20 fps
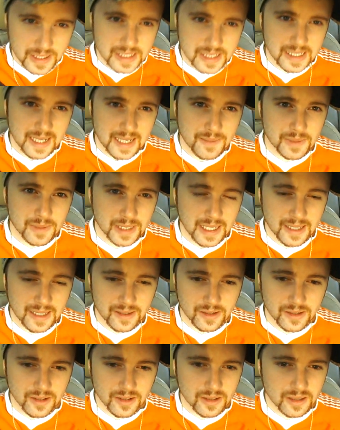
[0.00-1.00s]
how all these
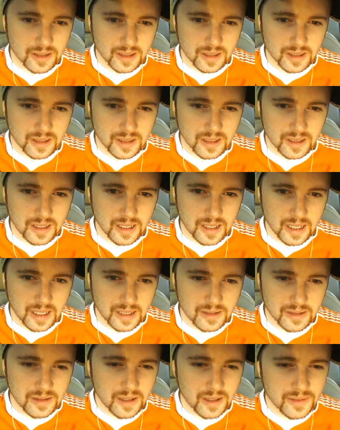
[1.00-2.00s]
events came
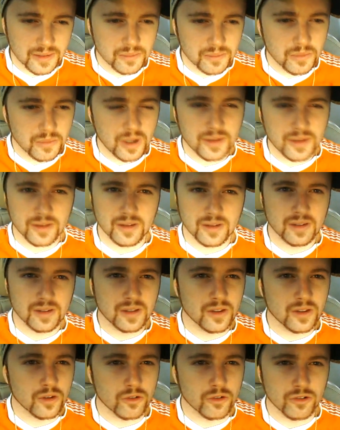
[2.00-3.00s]
together,
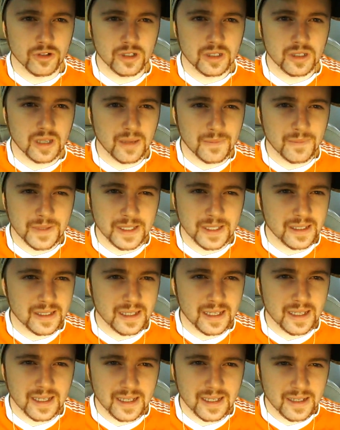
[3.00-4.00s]
nothing but the
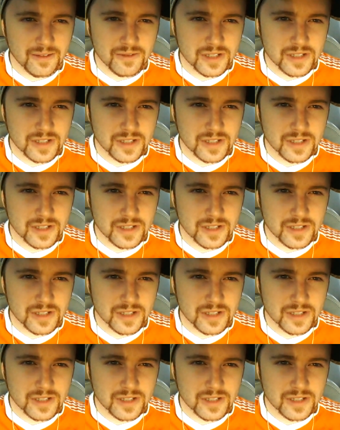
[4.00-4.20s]
Lord.